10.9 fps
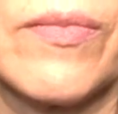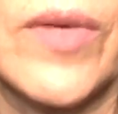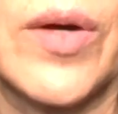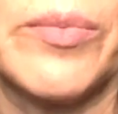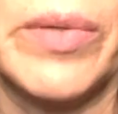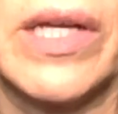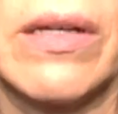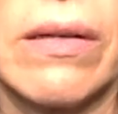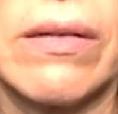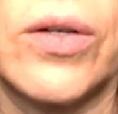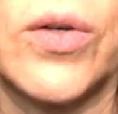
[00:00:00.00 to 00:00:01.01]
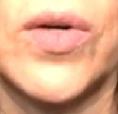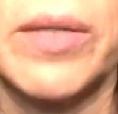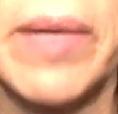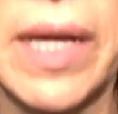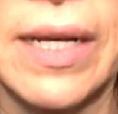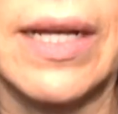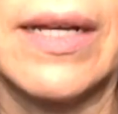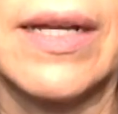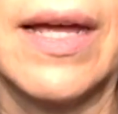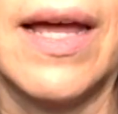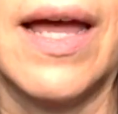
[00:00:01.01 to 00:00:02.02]
on being cremated,
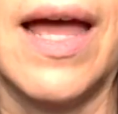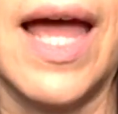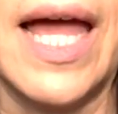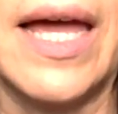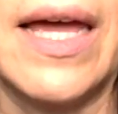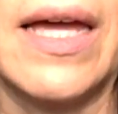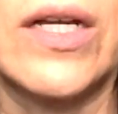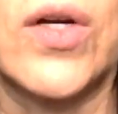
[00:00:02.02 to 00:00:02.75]
and